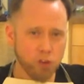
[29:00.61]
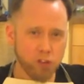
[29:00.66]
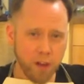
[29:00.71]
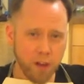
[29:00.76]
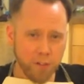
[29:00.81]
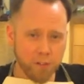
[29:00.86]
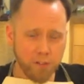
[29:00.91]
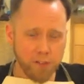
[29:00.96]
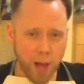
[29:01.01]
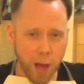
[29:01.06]

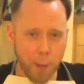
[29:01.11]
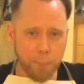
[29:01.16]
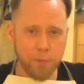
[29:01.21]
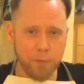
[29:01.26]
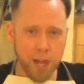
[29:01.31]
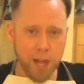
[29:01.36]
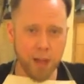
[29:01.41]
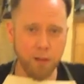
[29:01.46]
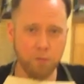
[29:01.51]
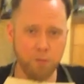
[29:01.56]
Chef Top
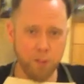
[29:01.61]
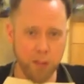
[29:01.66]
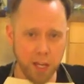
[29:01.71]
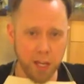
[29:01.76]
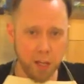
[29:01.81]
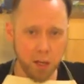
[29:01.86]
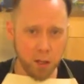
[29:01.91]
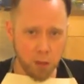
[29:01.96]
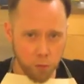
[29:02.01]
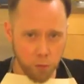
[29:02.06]
10
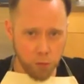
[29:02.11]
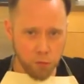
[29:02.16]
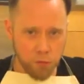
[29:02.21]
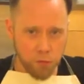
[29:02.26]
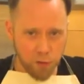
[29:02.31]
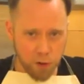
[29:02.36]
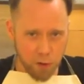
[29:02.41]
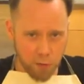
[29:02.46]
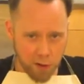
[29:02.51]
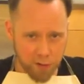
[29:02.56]
Vegan
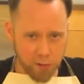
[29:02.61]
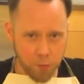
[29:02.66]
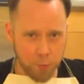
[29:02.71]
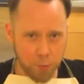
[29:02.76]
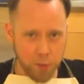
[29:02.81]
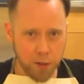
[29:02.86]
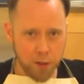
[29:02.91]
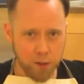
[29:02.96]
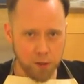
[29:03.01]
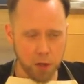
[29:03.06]
Gluten-Free
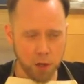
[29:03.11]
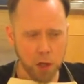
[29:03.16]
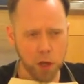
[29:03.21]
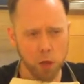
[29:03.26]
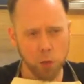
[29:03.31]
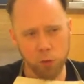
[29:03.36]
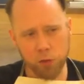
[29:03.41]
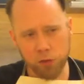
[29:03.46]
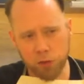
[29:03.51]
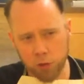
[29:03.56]
Recipes
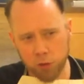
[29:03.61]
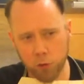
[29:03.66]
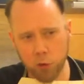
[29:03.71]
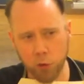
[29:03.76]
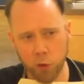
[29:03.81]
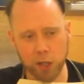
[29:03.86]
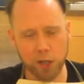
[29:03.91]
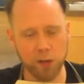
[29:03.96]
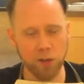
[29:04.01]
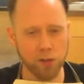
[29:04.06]
with two
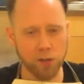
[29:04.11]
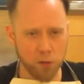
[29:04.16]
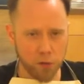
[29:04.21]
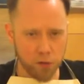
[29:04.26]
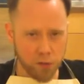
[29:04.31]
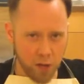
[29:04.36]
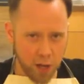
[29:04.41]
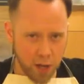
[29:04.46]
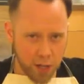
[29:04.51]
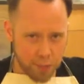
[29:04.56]
quick
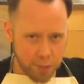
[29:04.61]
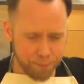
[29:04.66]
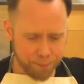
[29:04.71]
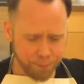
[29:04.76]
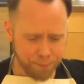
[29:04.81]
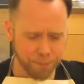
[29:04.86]
desserts on it.